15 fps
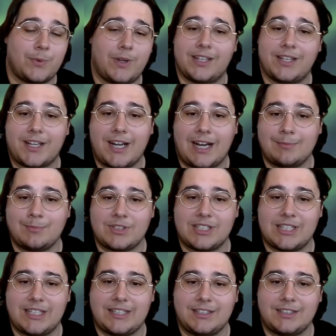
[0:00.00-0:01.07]
as well. It comes
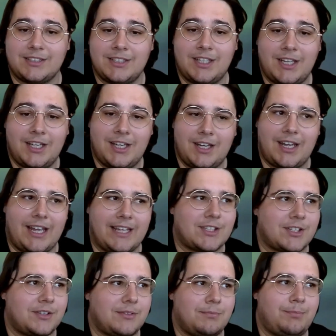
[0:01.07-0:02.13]
in.
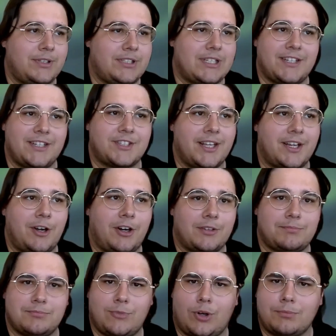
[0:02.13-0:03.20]
It's potentially
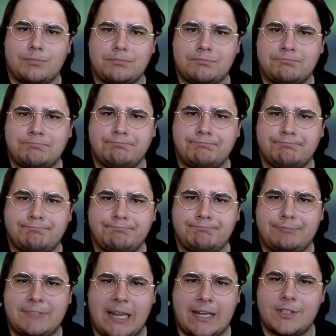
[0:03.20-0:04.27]
got what,
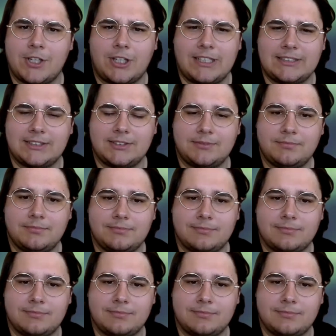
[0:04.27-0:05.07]
10 dice?